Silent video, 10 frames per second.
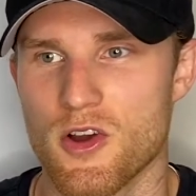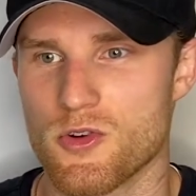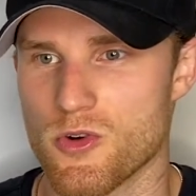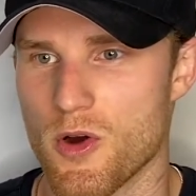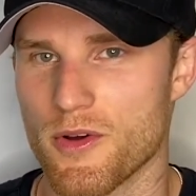
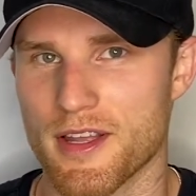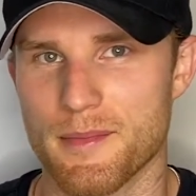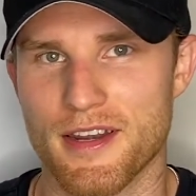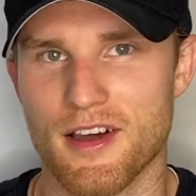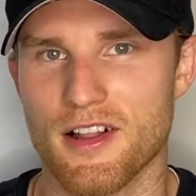growing in
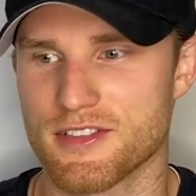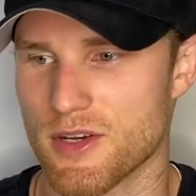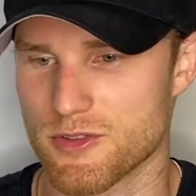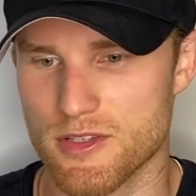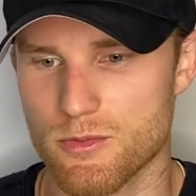my knowledge. I
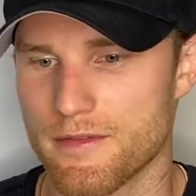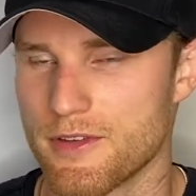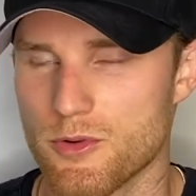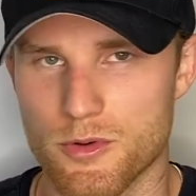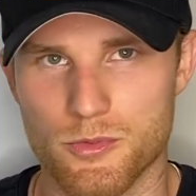was just
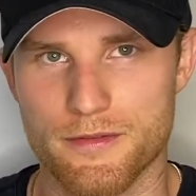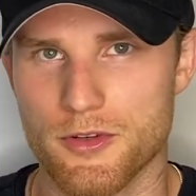reviewing,